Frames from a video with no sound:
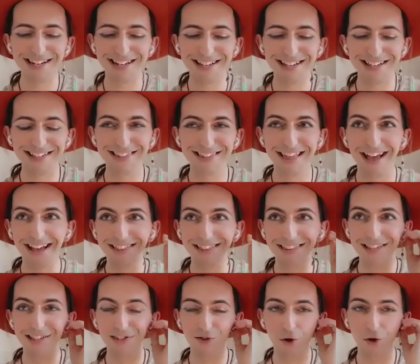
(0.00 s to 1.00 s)
is that
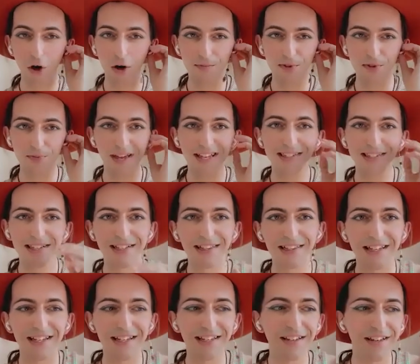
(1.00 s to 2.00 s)
these drops,
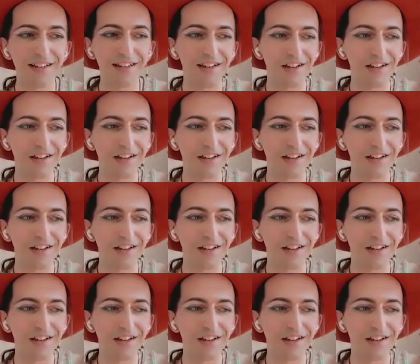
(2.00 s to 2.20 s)
basically,